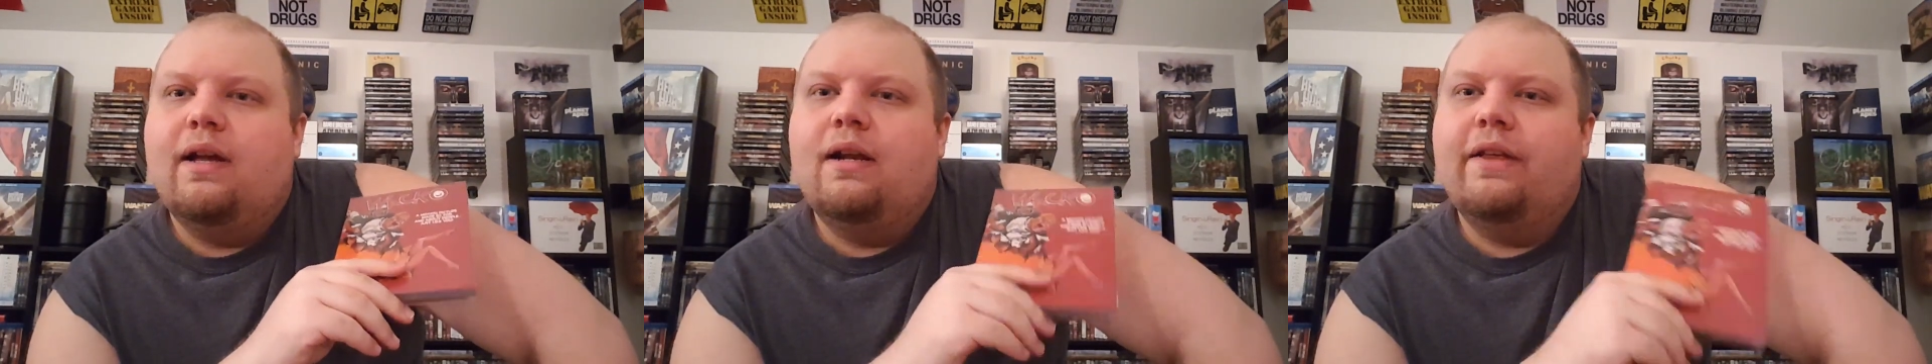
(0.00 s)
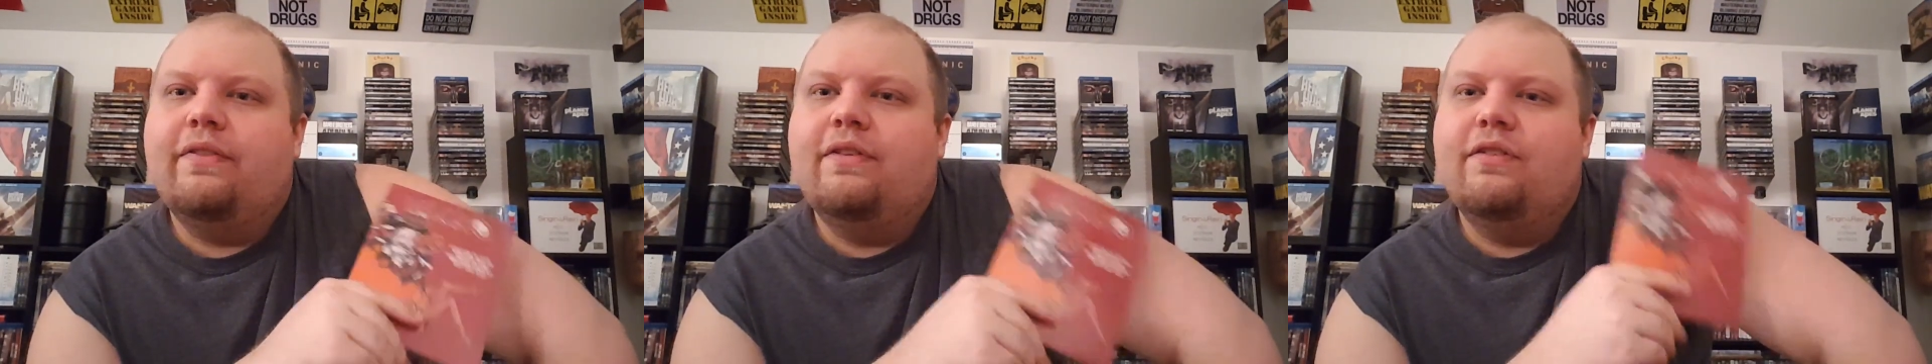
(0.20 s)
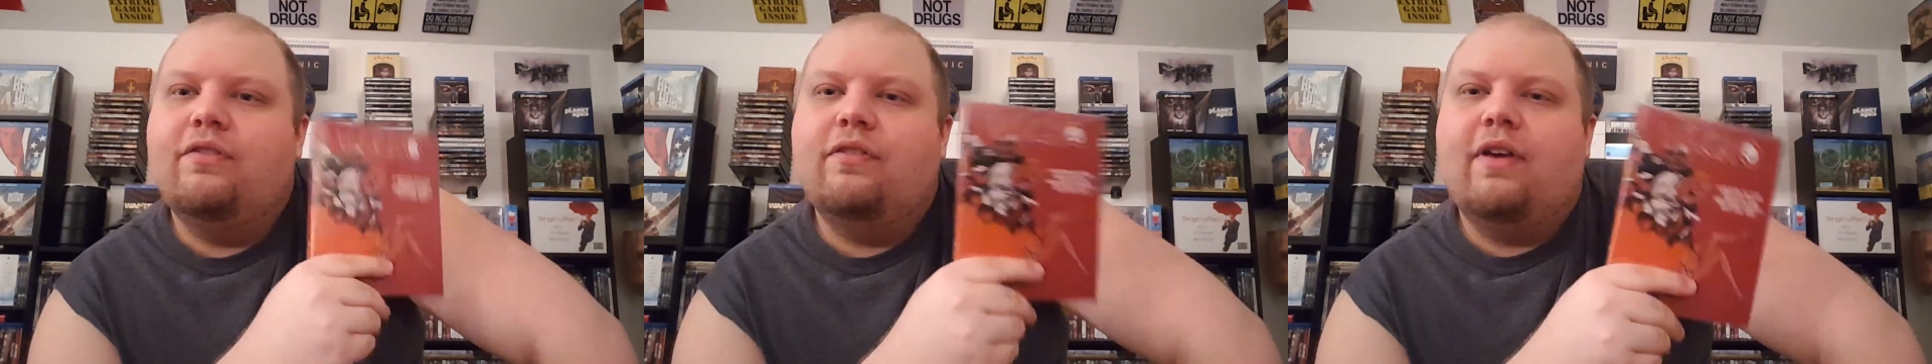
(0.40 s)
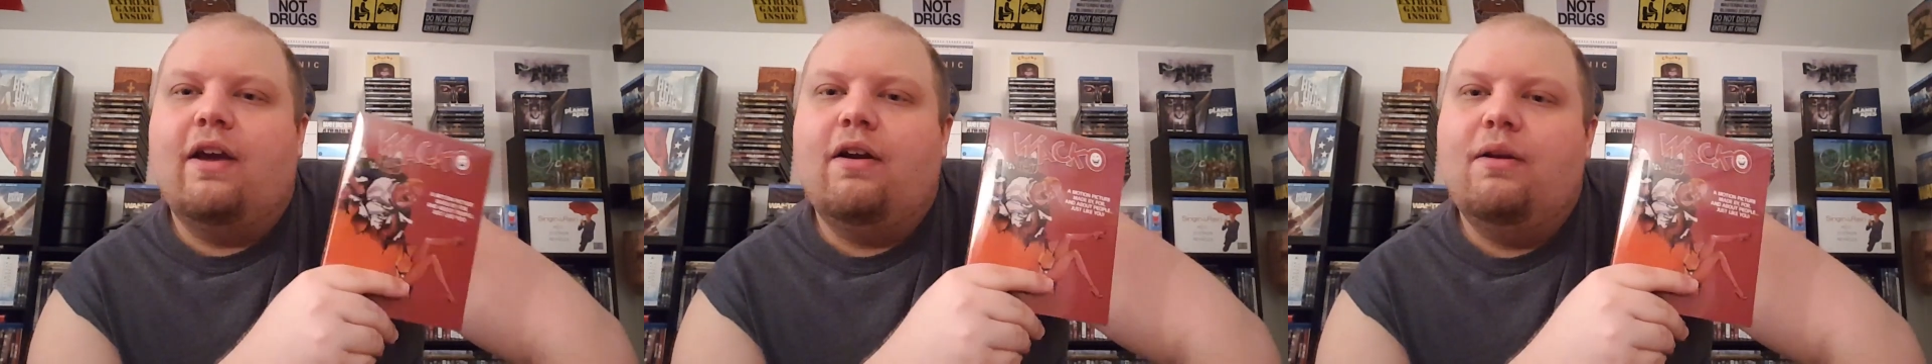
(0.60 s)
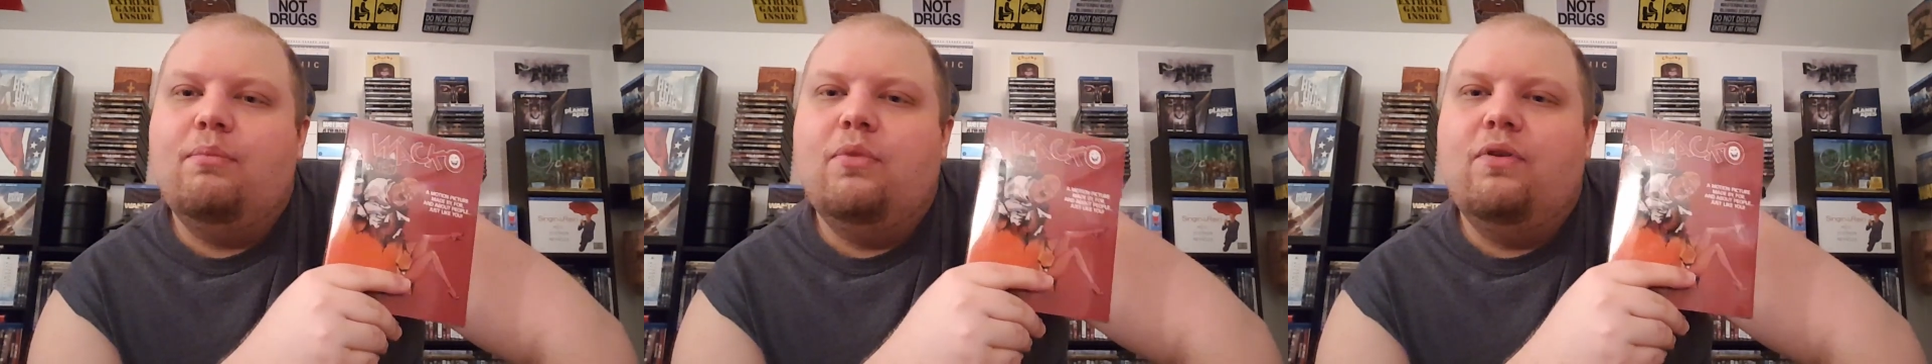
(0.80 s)
of like the
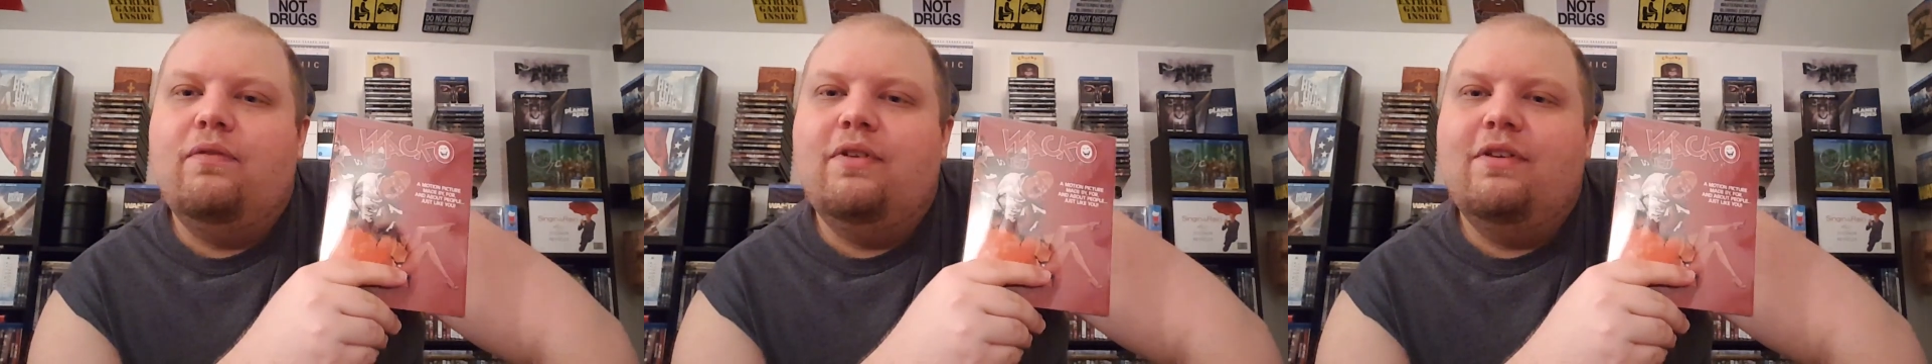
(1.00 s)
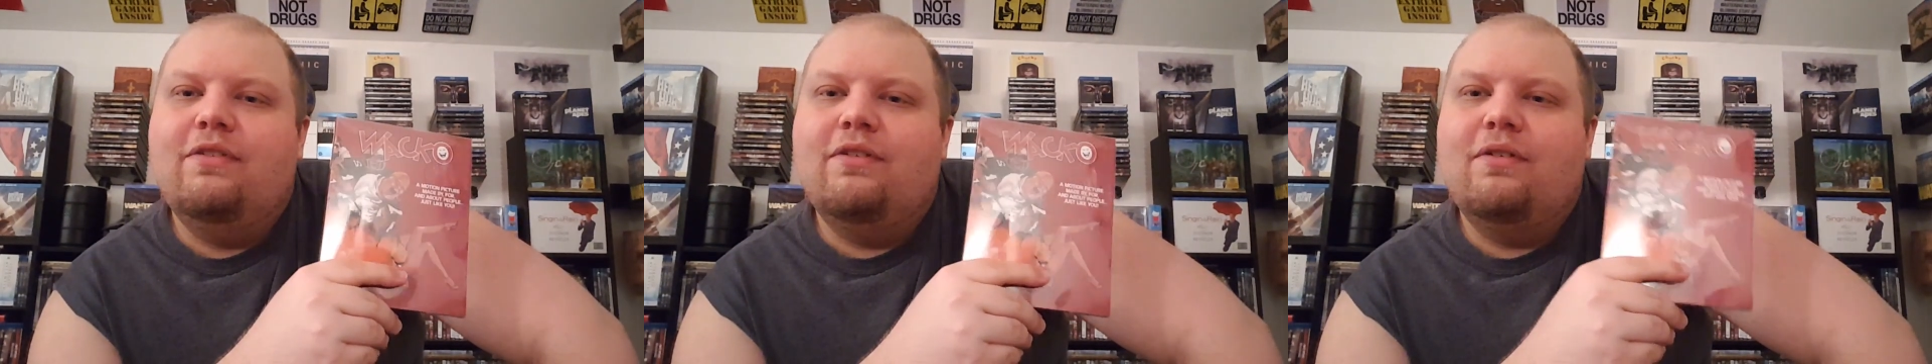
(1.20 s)
scary movies